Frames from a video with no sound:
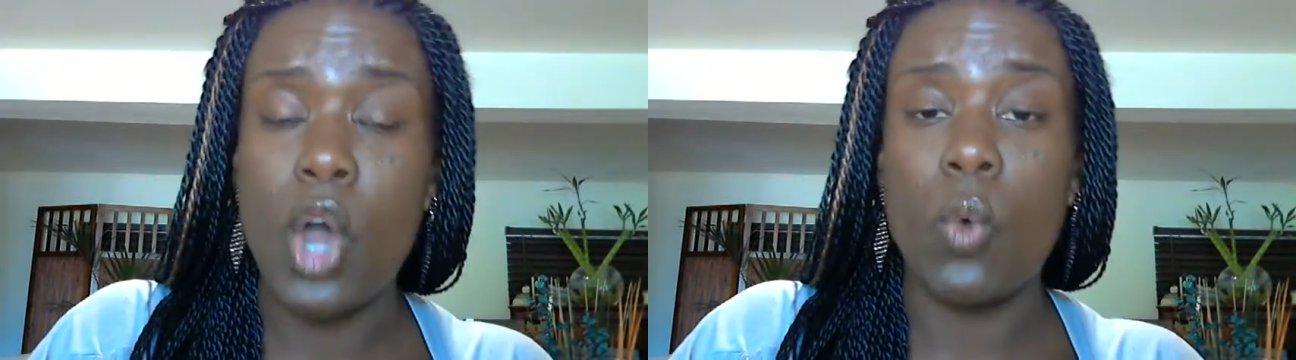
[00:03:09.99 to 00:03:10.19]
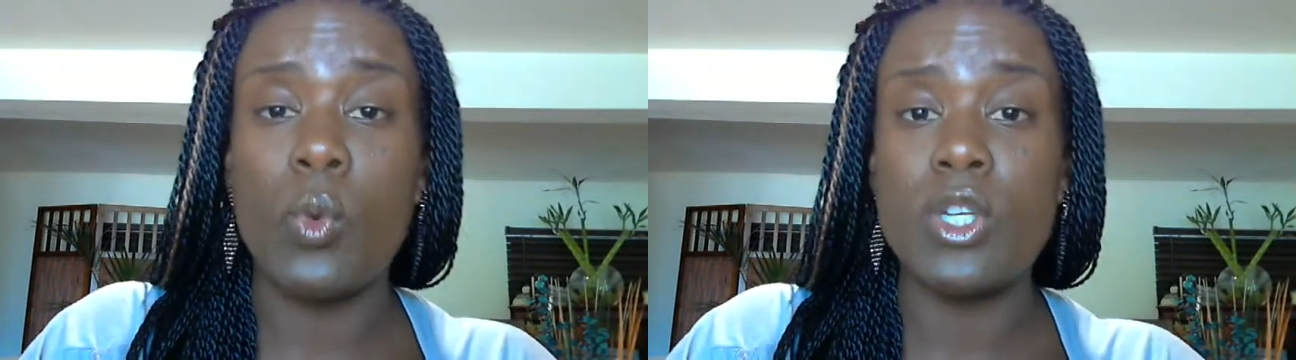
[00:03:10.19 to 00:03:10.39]

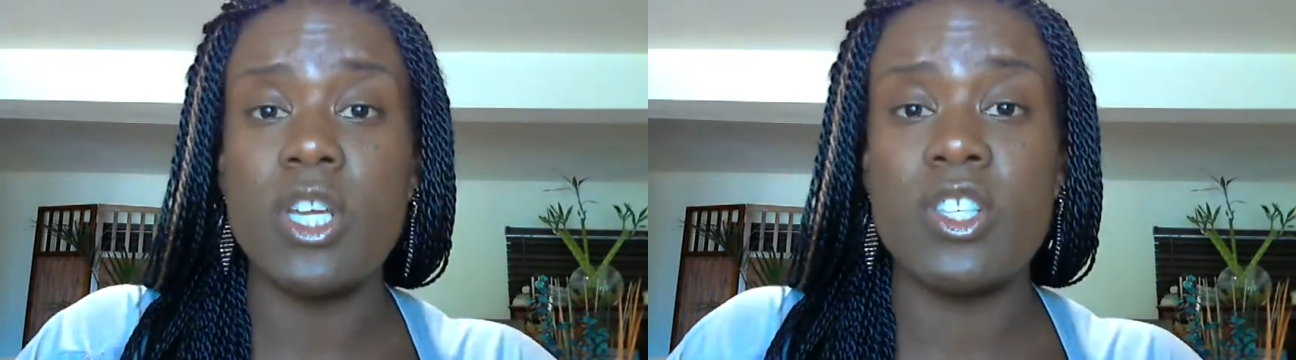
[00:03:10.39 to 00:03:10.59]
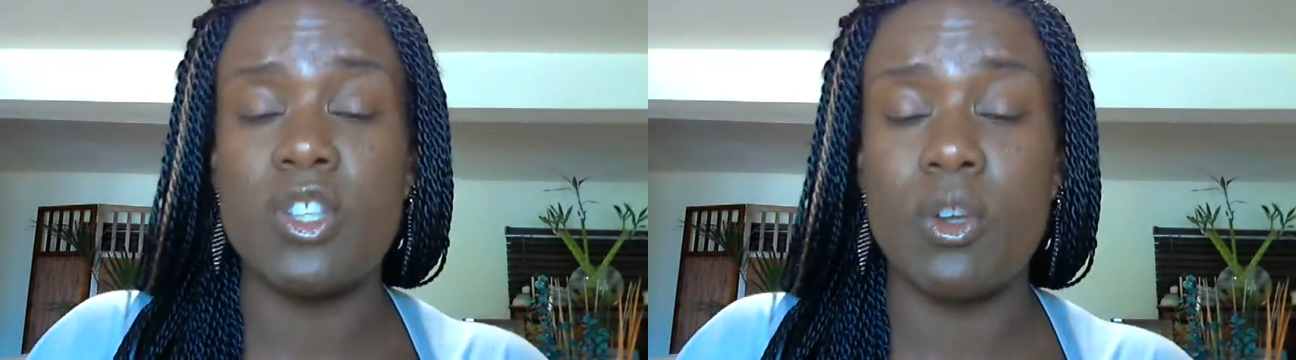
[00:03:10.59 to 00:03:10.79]
what
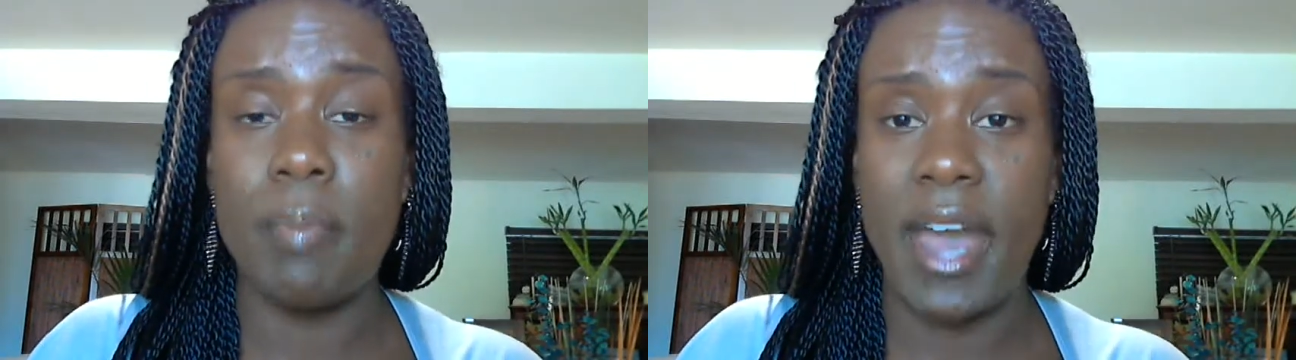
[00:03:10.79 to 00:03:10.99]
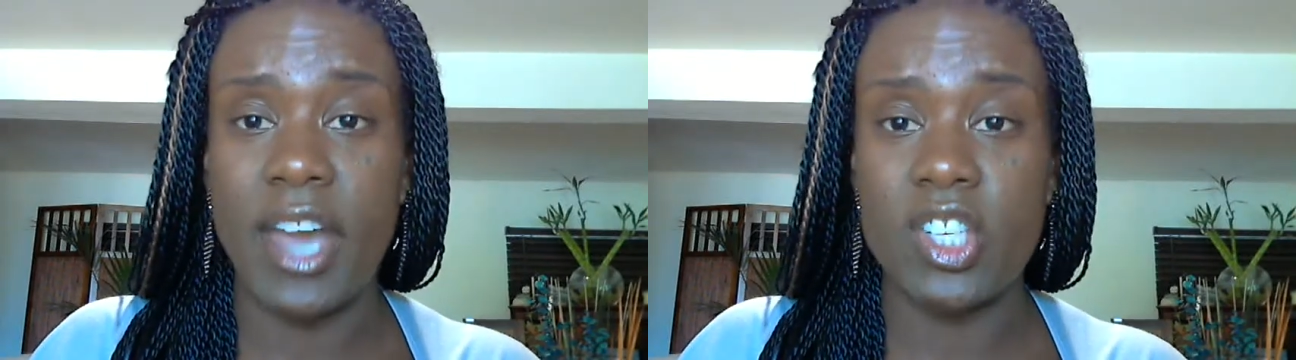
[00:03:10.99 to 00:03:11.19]
is their
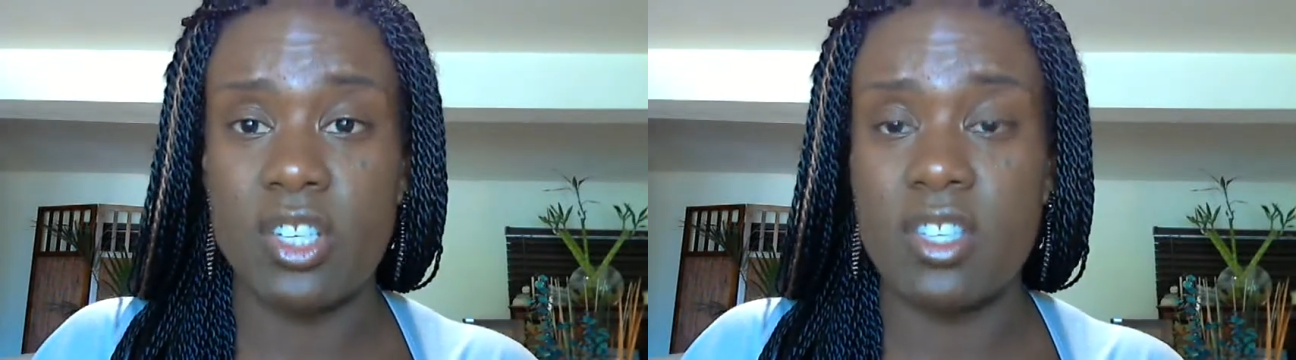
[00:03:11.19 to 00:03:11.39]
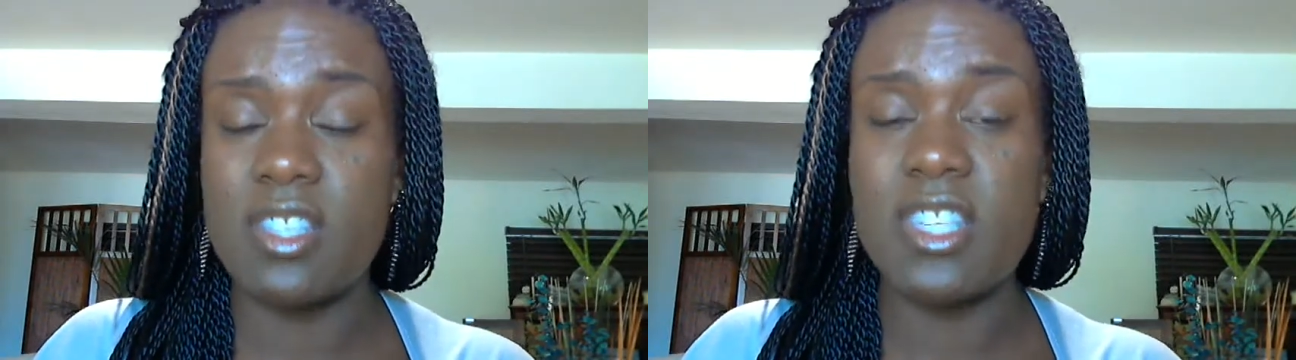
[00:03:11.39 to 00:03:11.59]

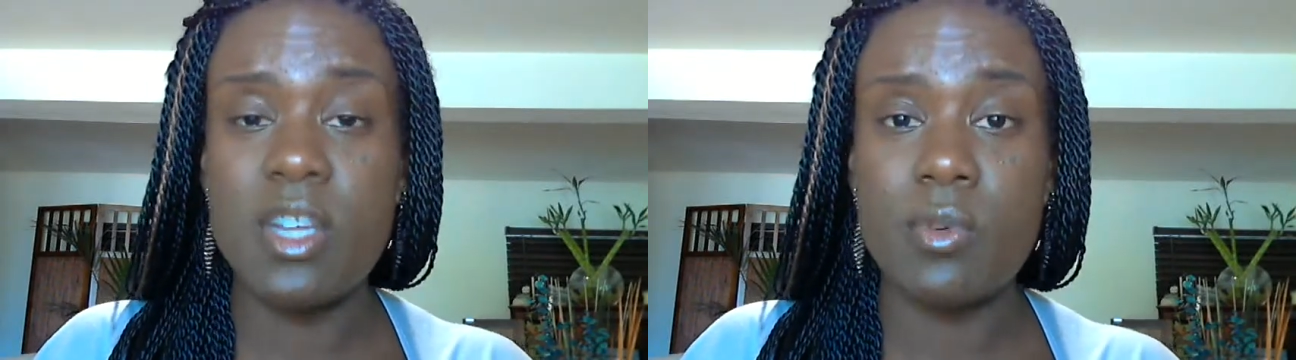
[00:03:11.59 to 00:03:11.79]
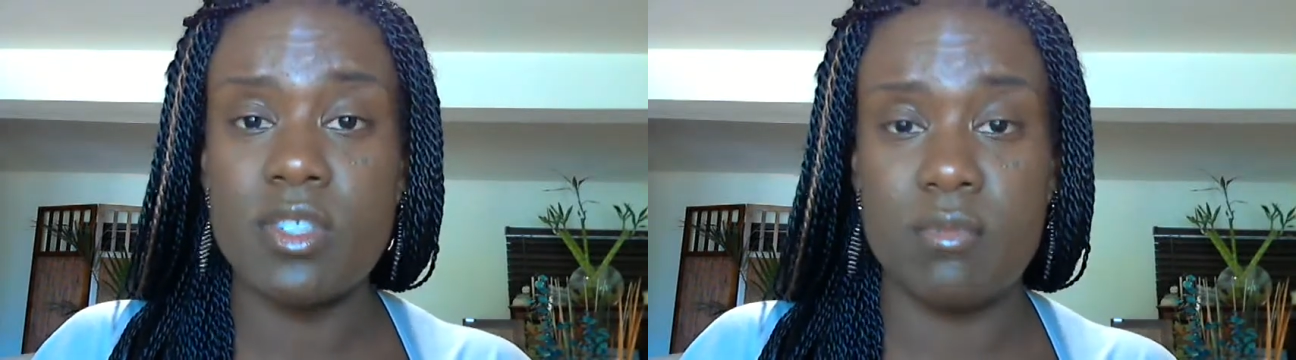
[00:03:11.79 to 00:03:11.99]
passion? See
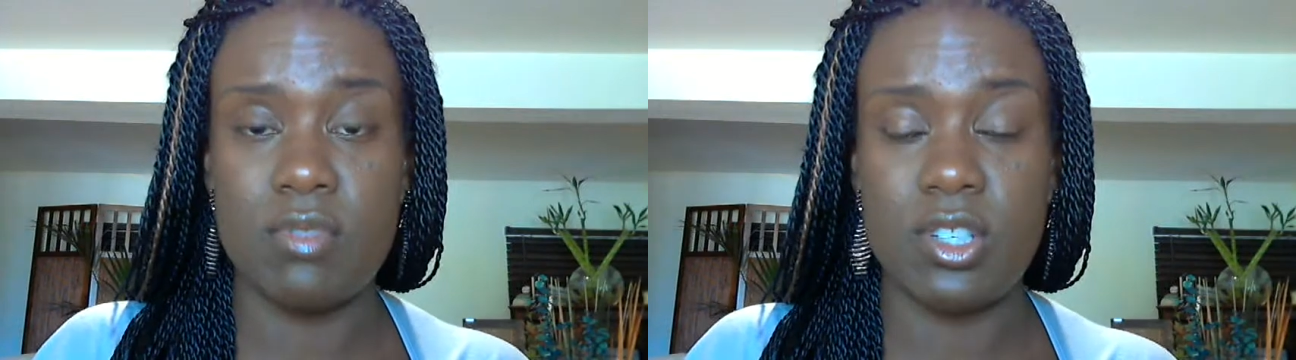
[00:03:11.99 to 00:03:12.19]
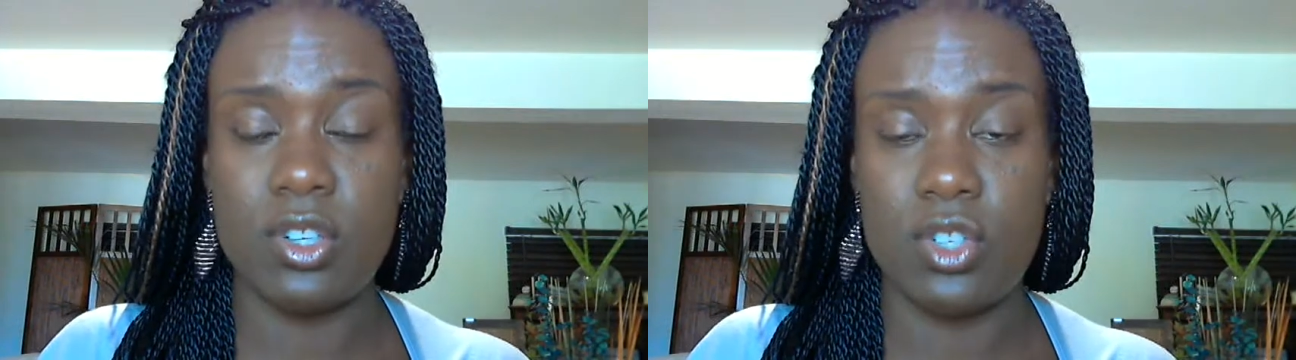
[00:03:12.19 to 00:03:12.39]
where some
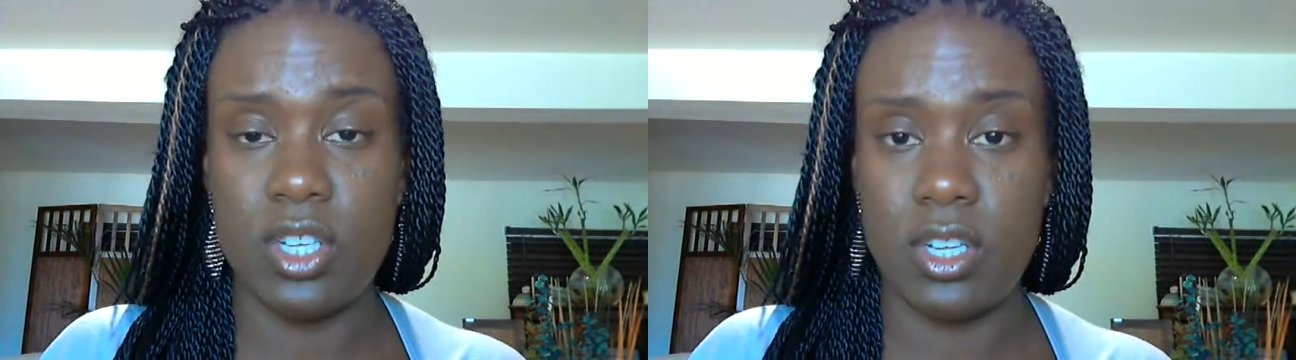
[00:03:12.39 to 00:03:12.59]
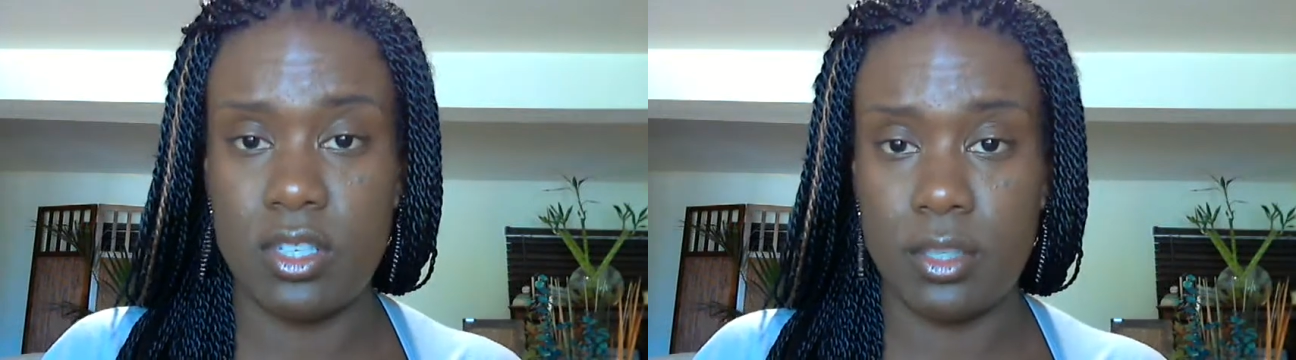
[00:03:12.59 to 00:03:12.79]

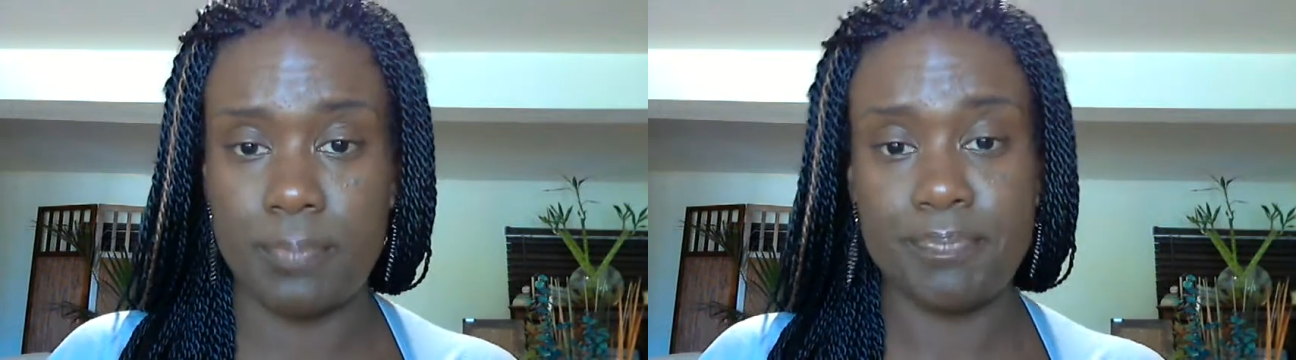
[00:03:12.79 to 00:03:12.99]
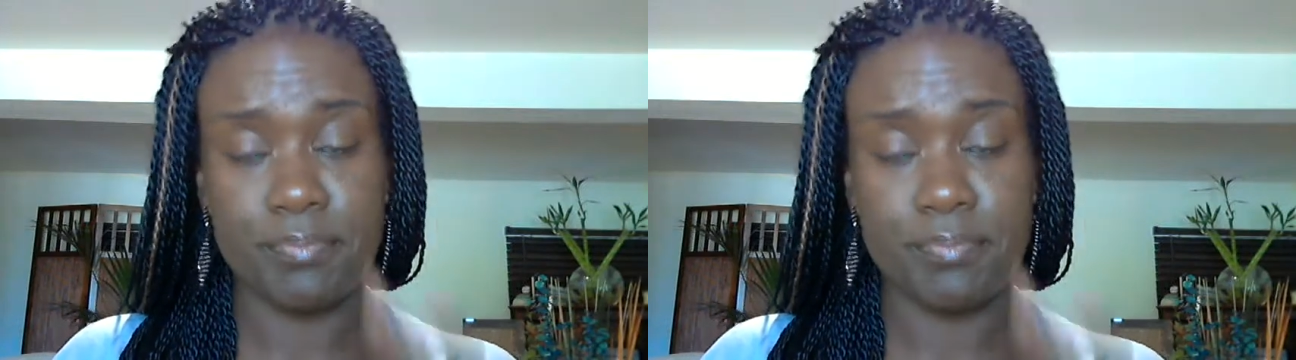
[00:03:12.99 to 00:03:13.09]
synergy is.